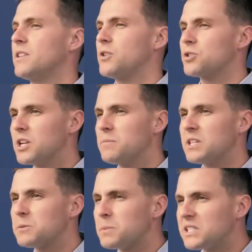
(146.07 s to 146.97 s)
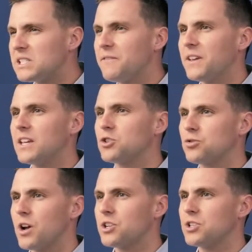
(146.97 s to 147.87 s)
and there's gonna be specific
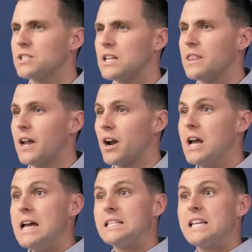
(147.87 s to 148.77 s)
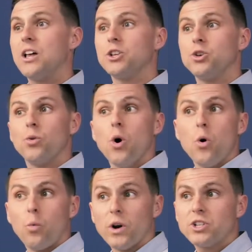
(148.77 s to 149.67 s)
instructions in there telling you
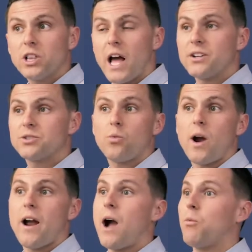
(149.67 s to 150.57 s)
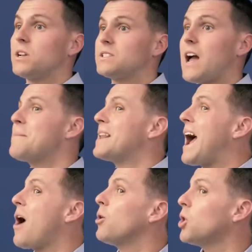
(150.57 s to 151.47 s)
which aligner to wear at what time and
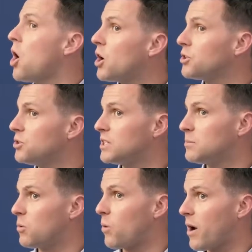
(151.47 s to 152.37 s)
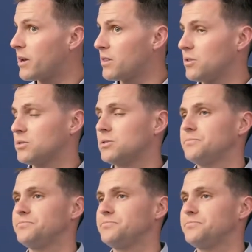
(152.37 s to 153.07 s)
how long you need to be wearing those.